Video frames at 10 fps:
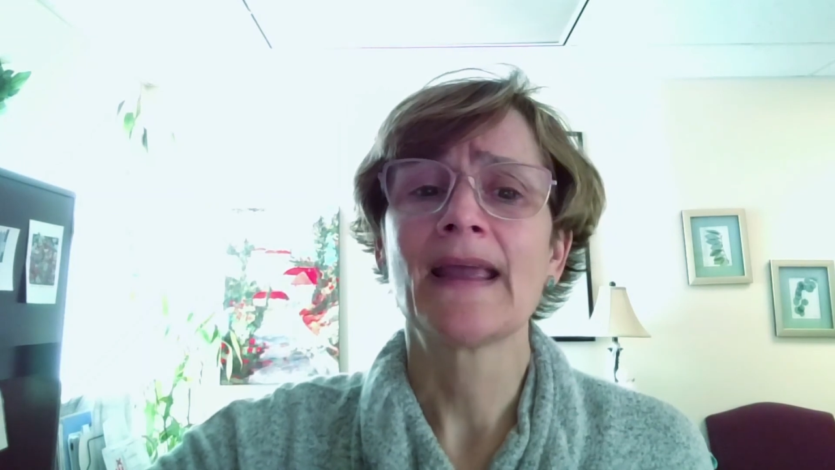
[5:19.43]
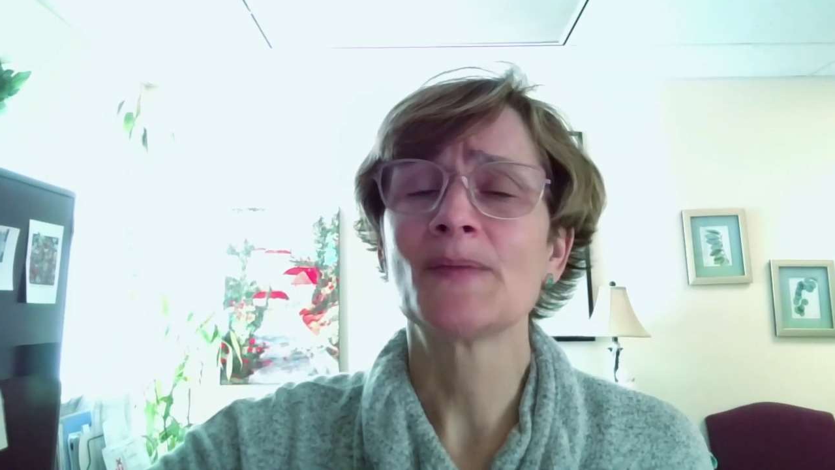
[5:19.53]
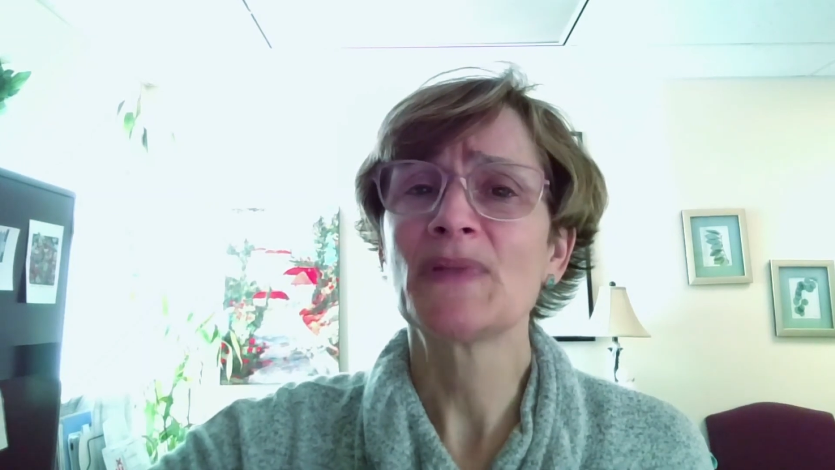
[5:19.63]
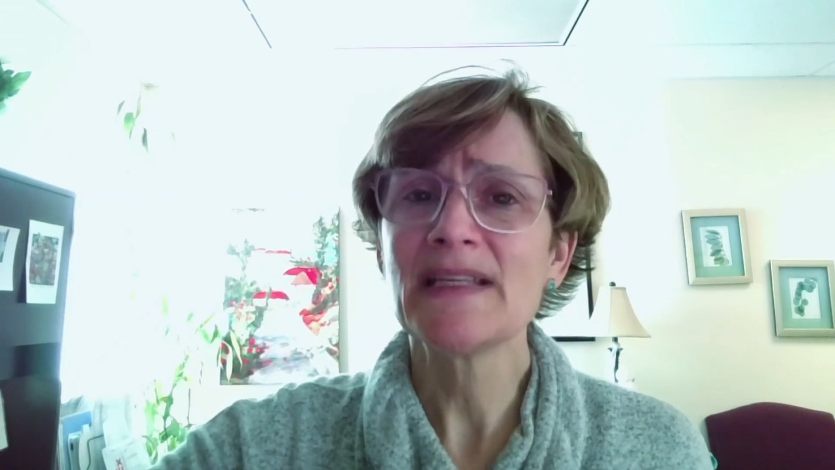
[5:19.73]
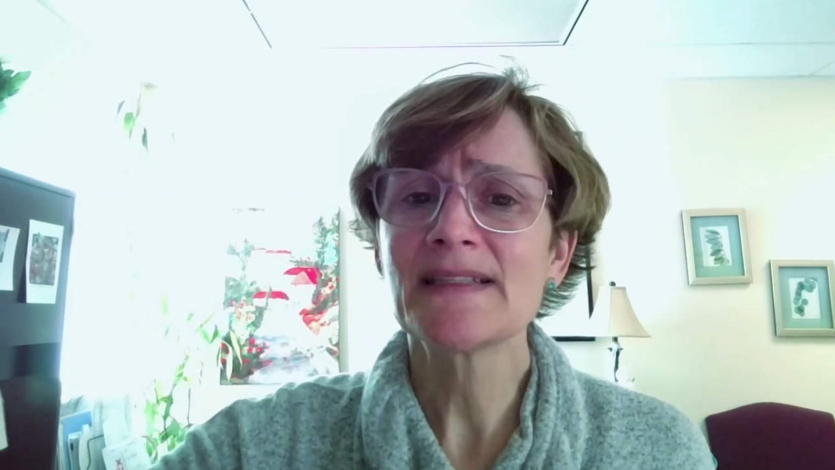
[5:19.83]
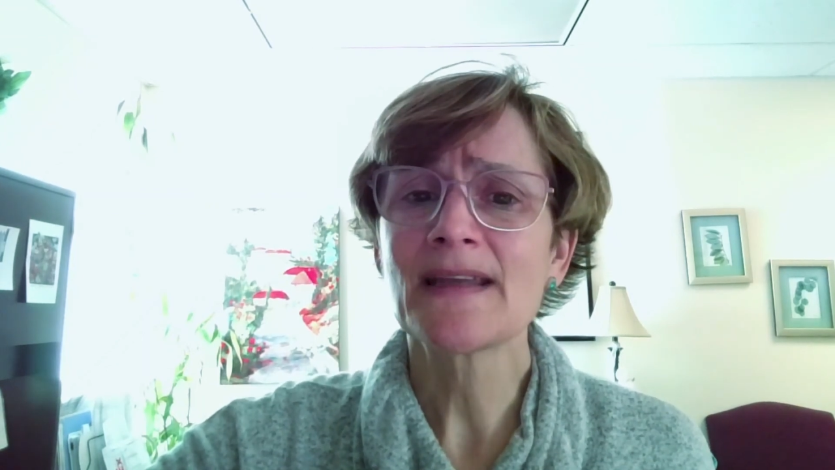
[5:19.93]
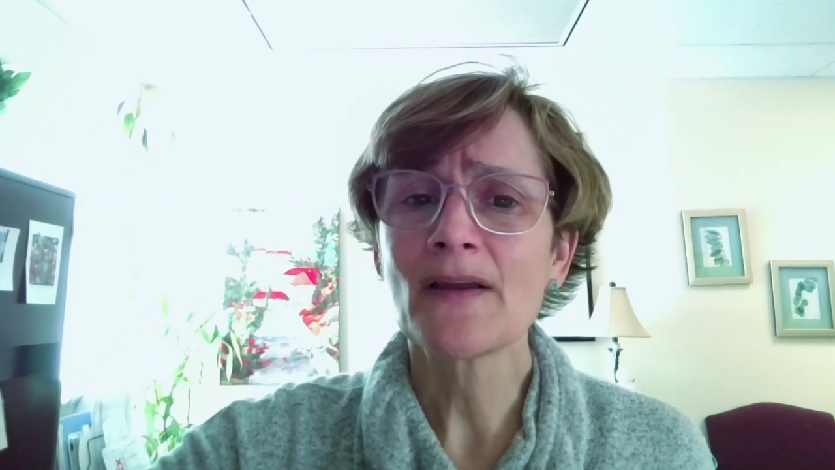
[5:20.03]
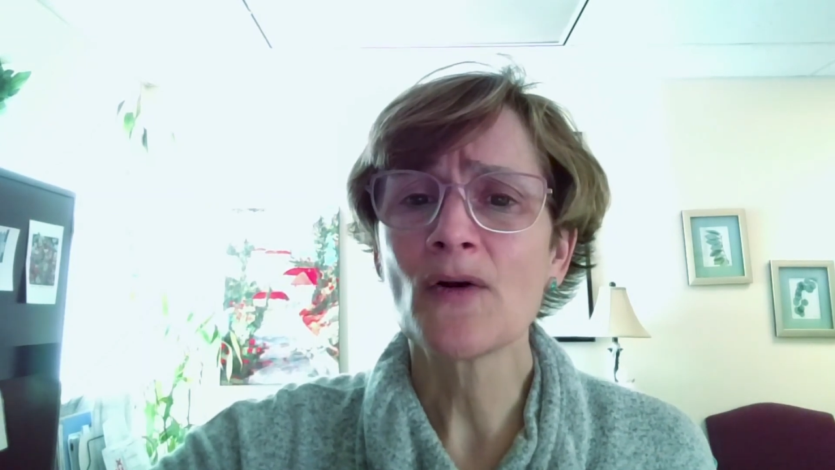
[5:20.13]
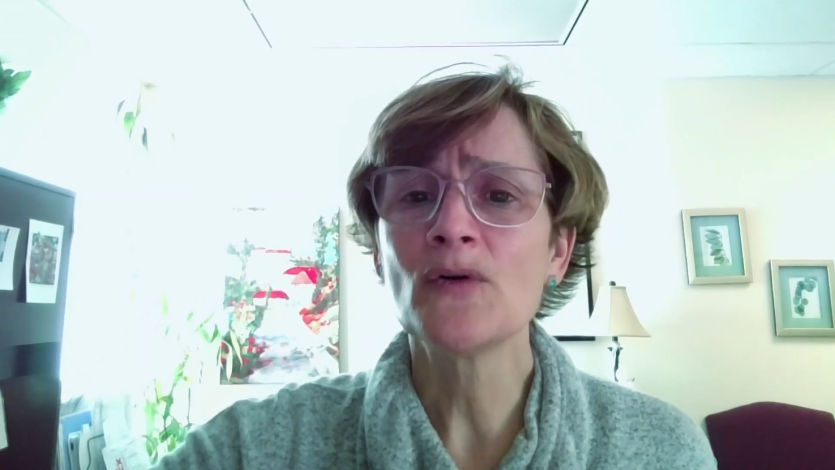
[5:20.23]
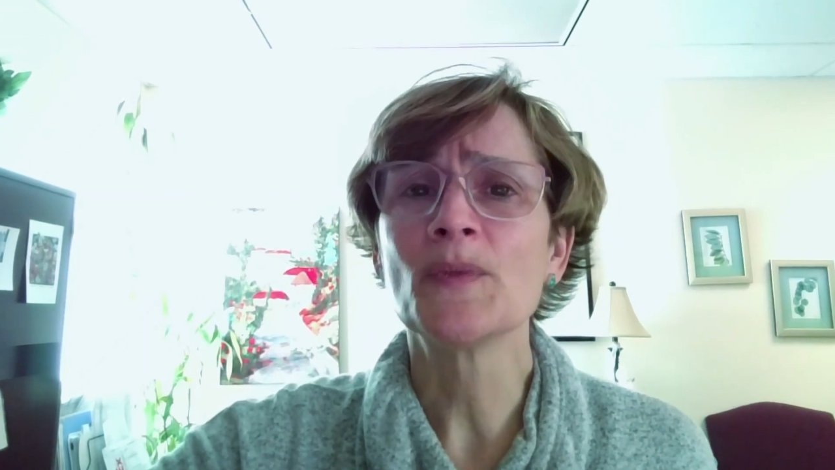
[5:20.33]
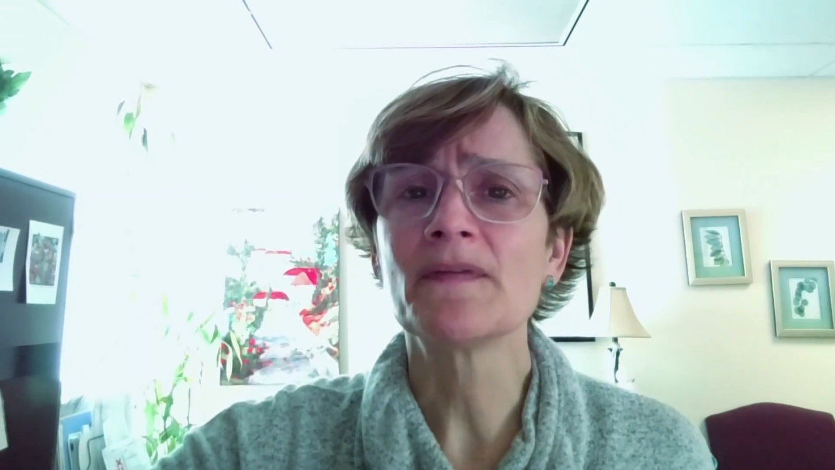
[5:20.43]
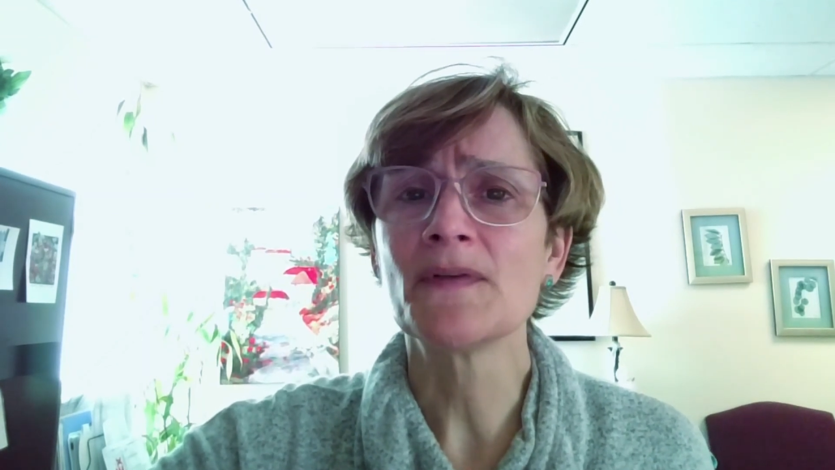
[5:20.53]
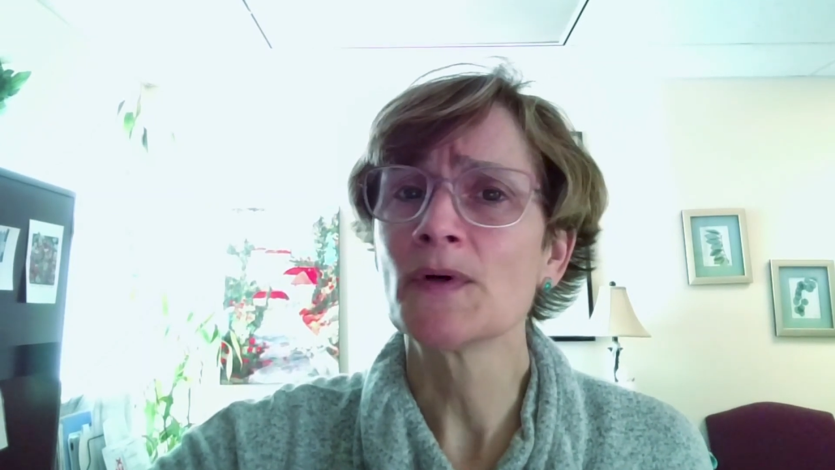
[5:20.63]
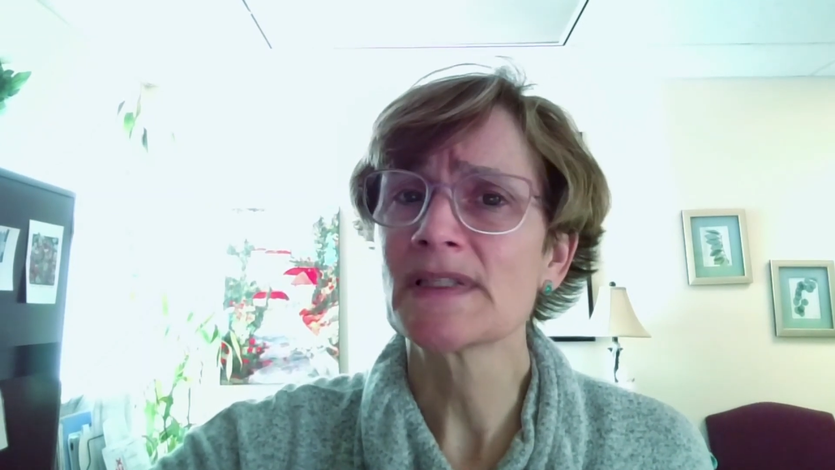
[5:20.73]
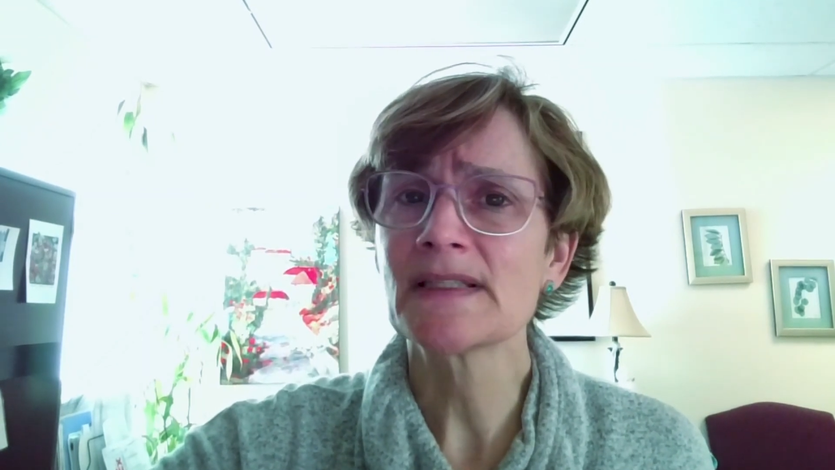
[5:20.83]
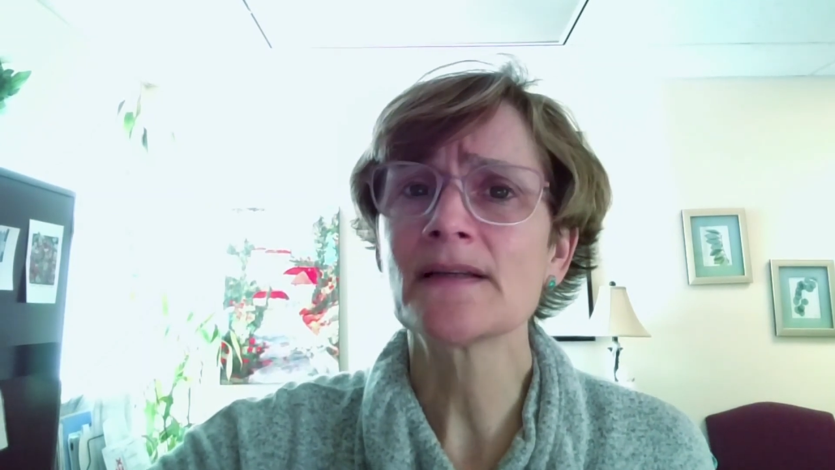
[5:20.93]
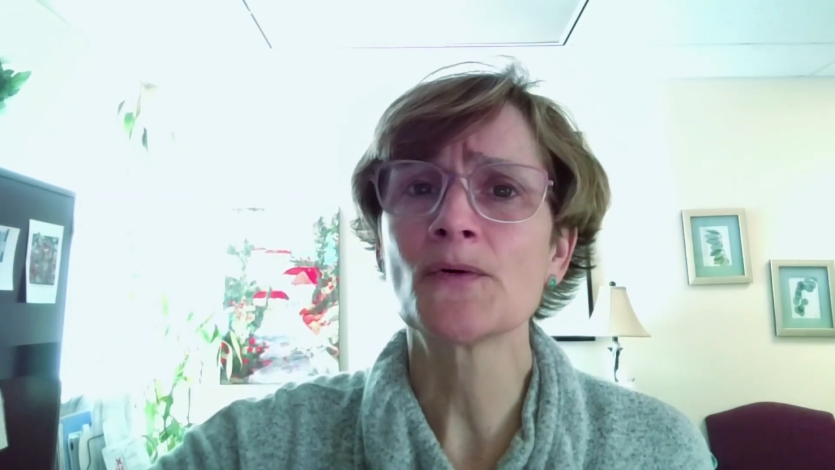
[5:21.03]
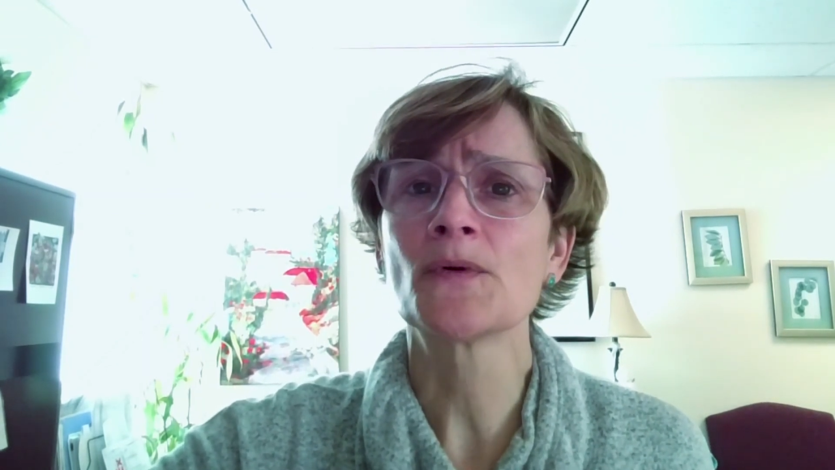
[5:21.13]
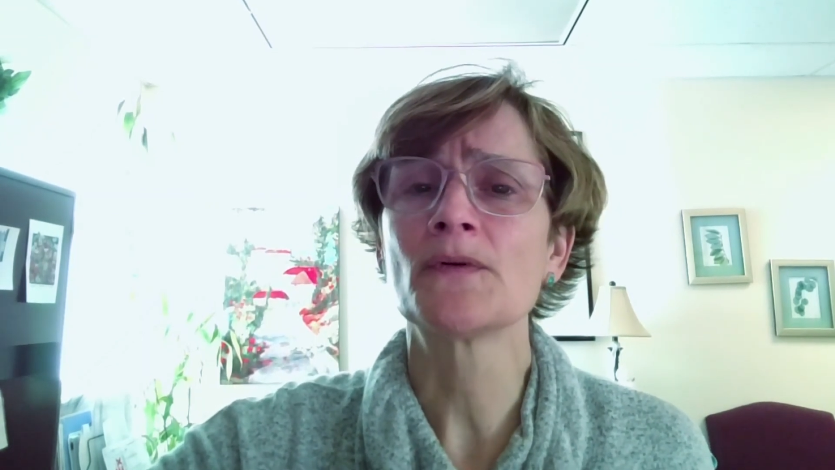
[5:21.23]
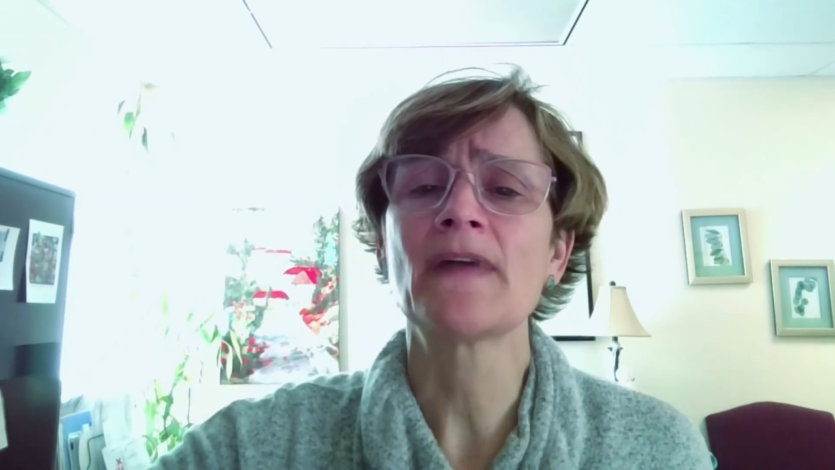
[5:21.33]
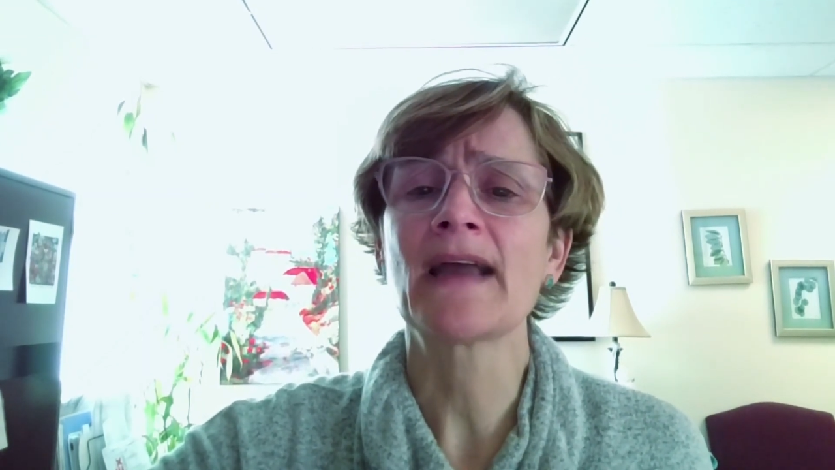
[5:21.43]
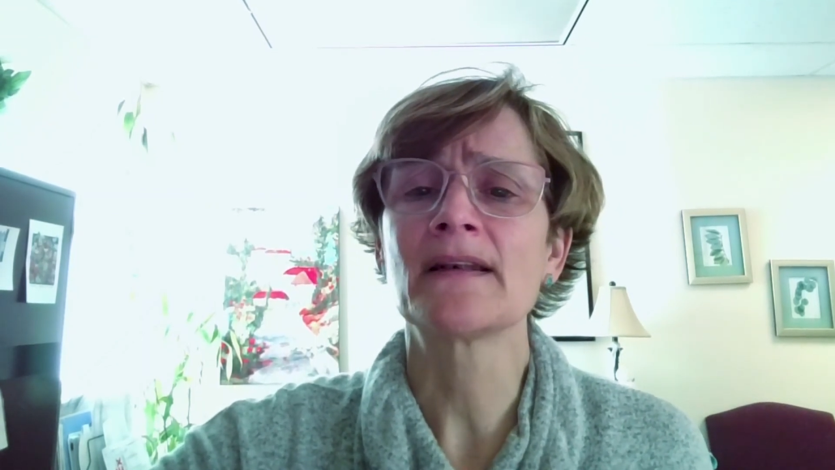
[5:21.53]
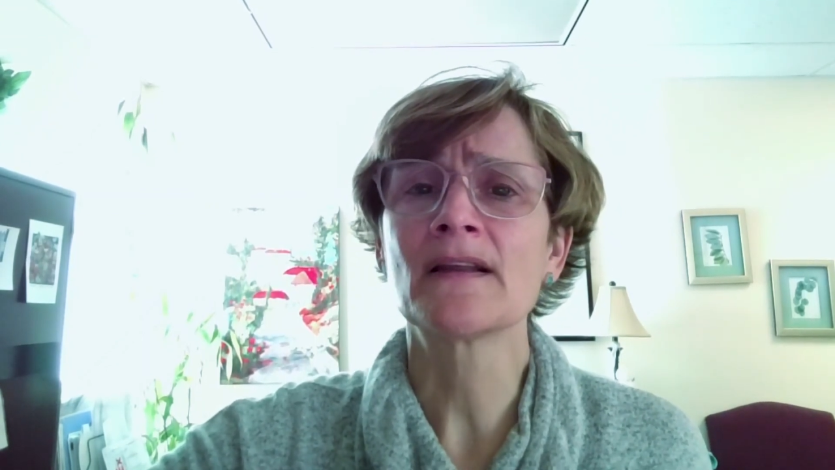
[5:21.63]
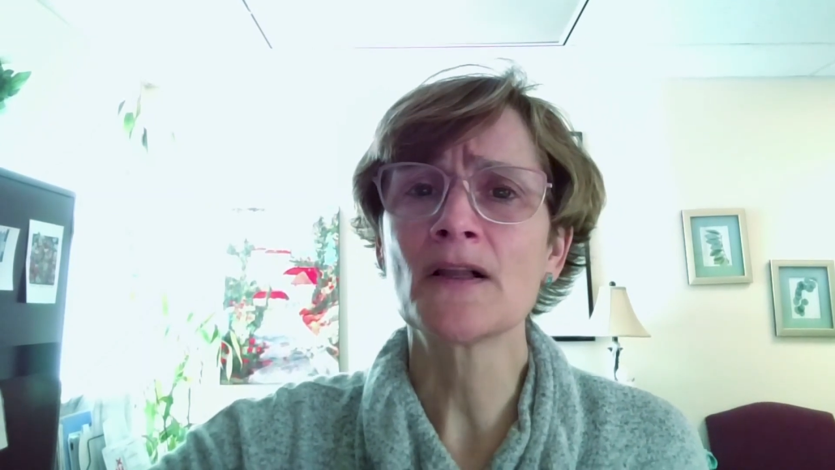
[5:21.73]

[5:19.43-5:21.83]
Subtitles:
And please stay home if you are sick or have had